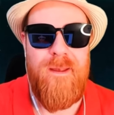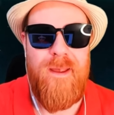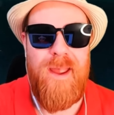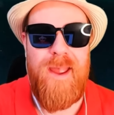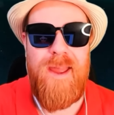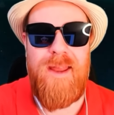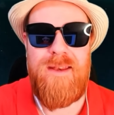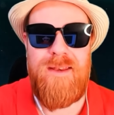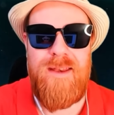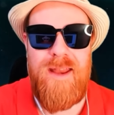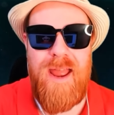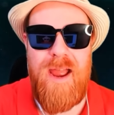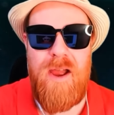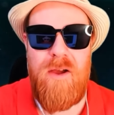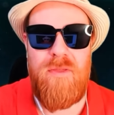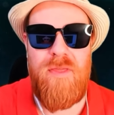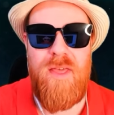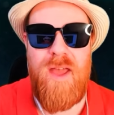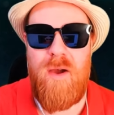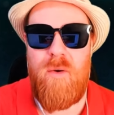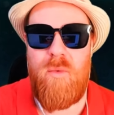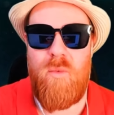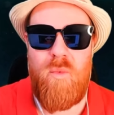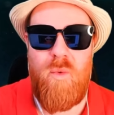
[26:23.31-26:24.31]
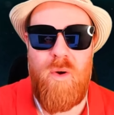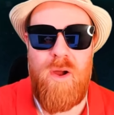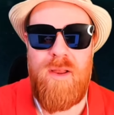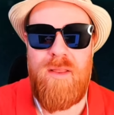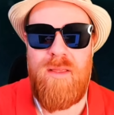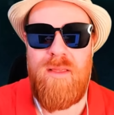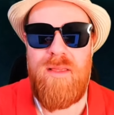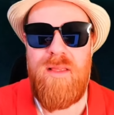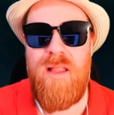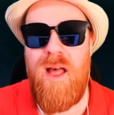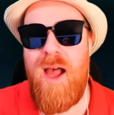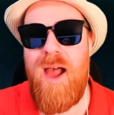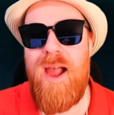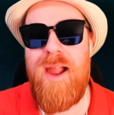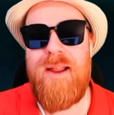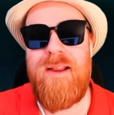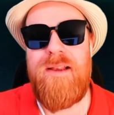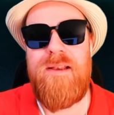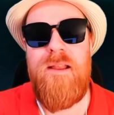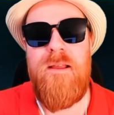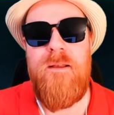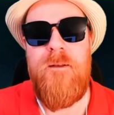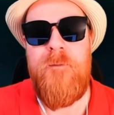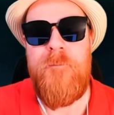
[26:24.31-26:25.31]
and now that one line